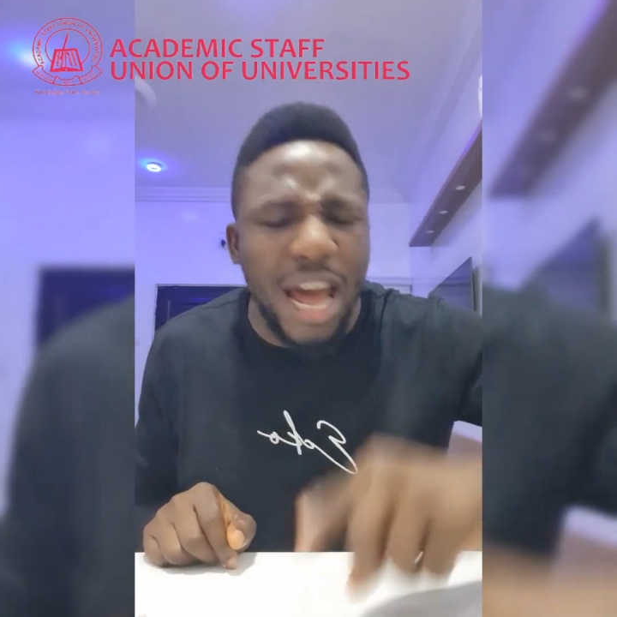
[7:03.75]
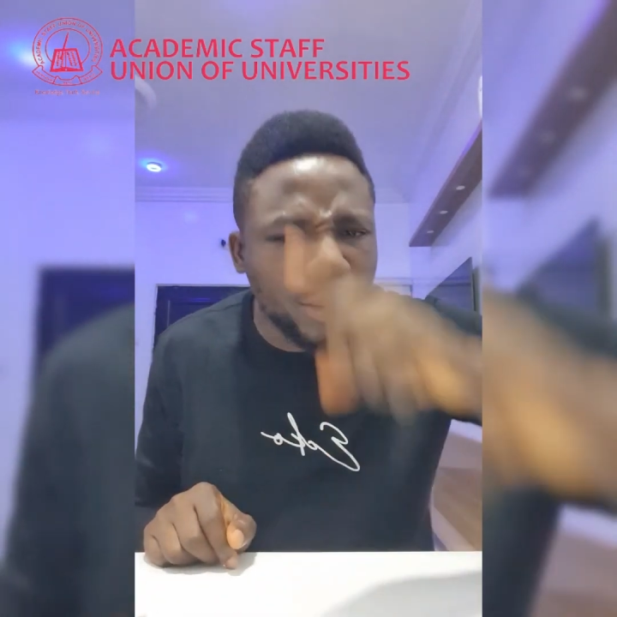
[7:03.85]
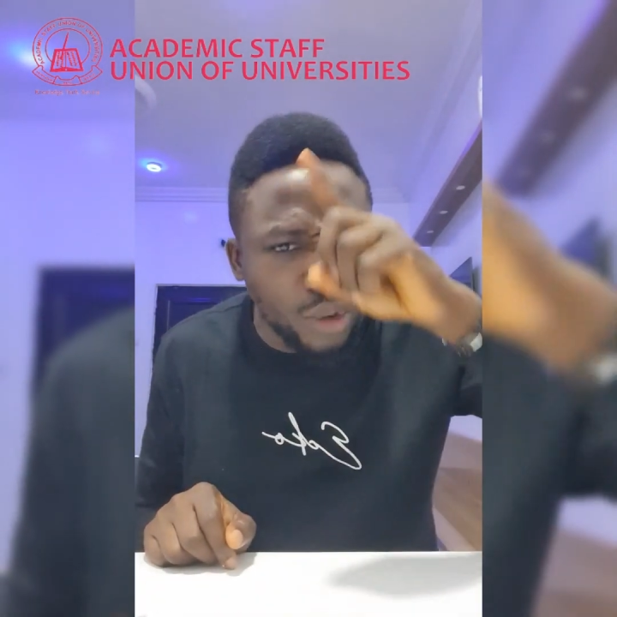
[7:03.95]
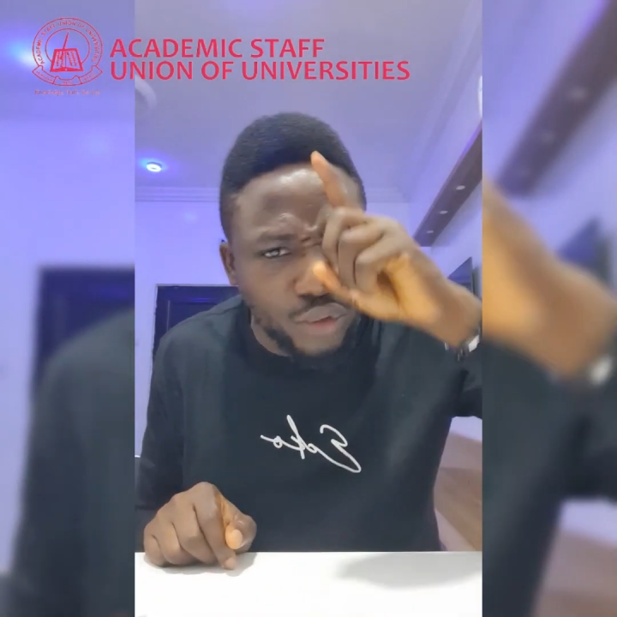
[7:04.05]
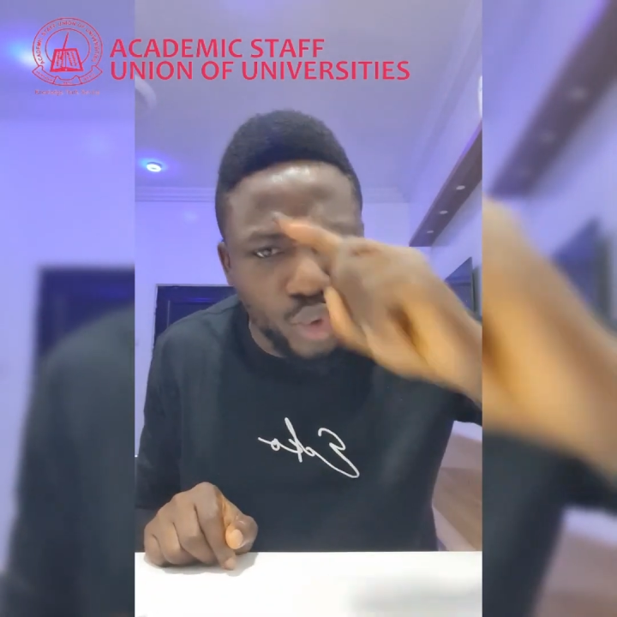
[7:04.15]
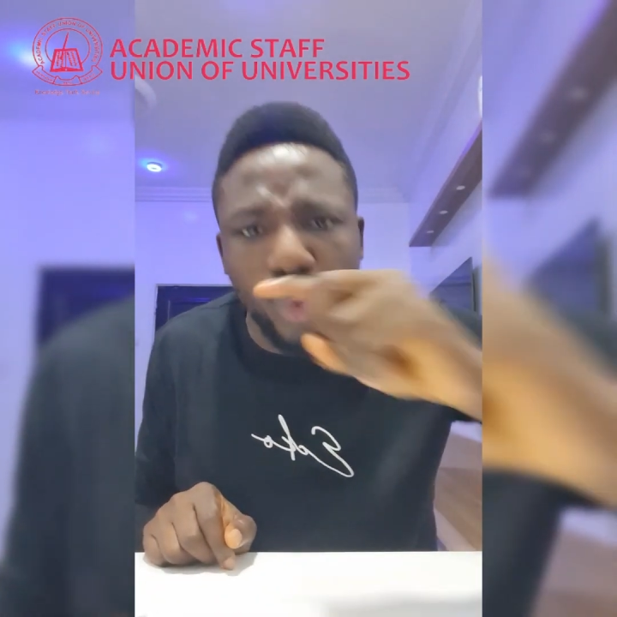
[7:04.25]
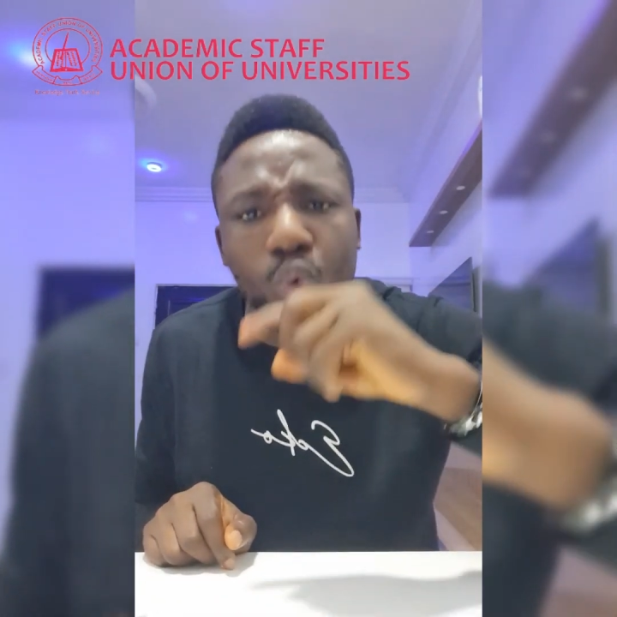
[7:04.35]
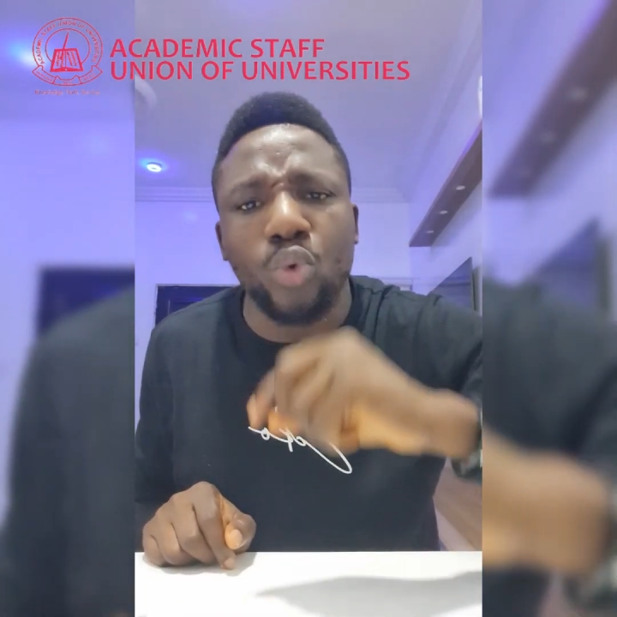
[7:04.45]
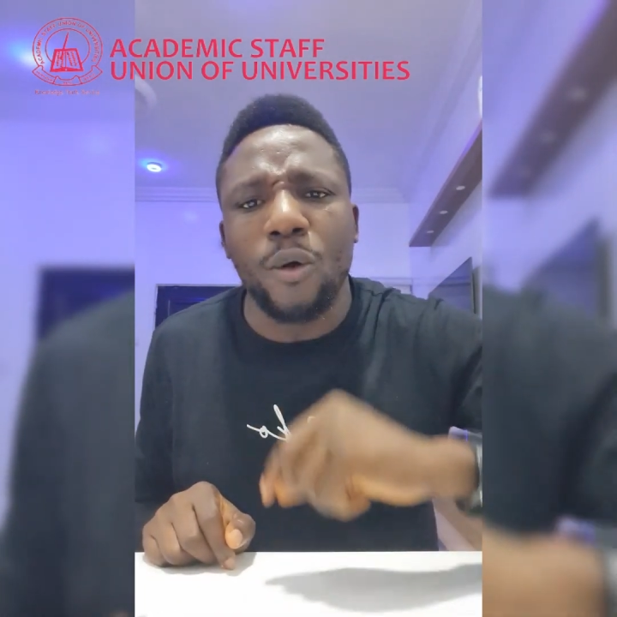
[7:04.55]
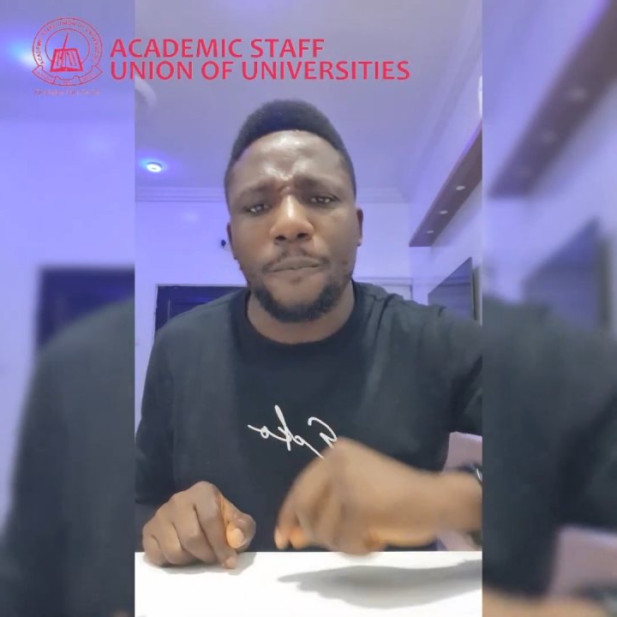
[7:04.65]
out of
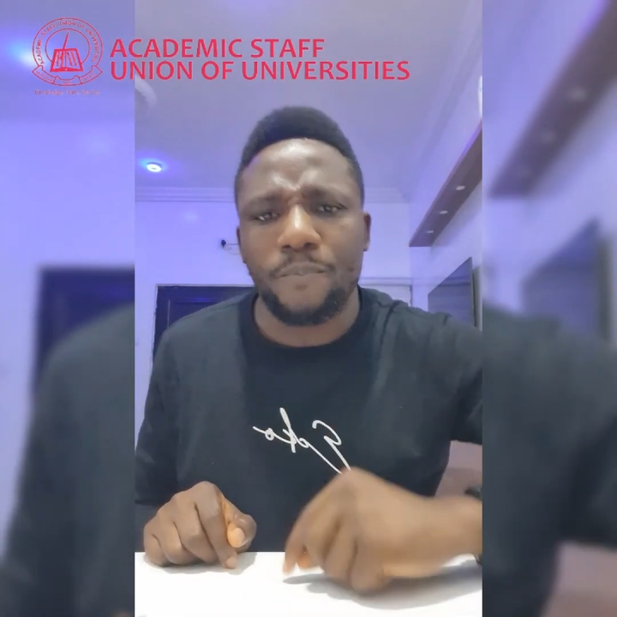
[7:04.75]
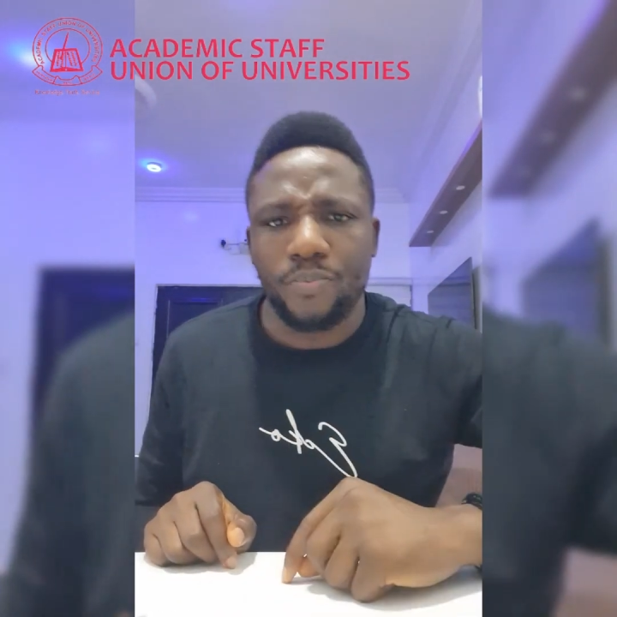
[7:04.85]
school.